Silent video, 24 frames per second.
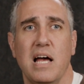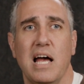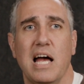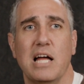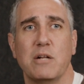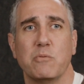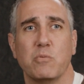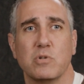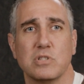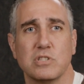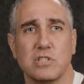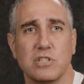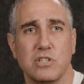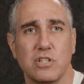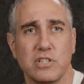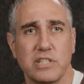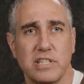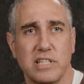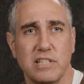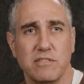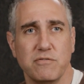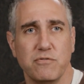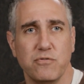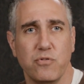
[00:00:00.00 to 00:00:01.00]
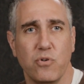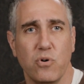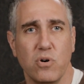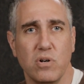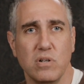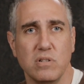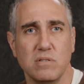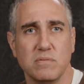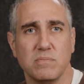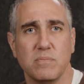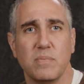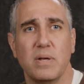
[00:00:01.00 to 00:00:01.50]
and was looking
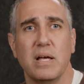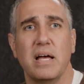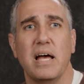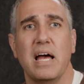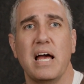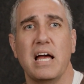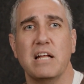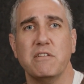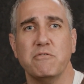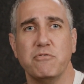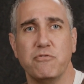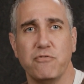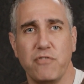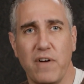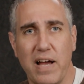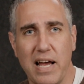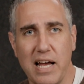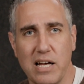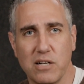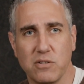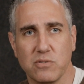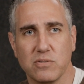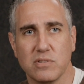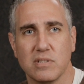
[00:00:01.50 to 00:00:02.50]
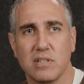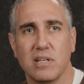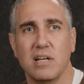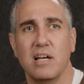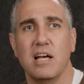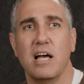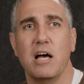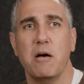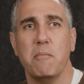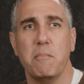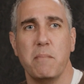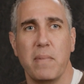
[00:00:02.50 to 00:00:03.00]
for and found
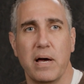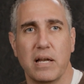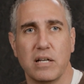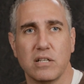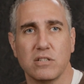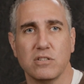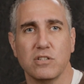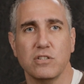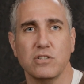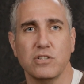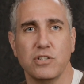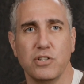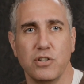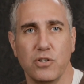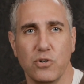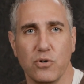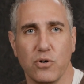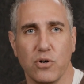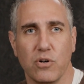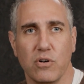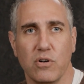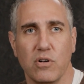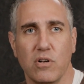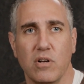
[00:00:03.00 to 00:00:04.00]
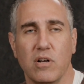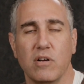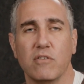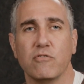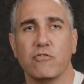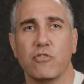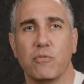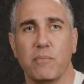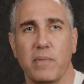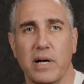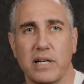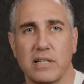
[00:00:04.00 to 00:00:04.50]
a medical cure
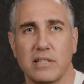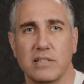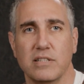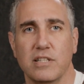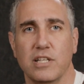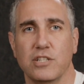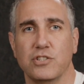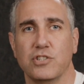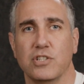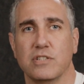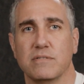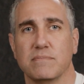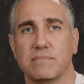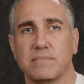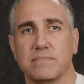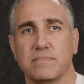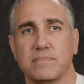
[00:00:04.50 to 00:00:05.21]
for my condition.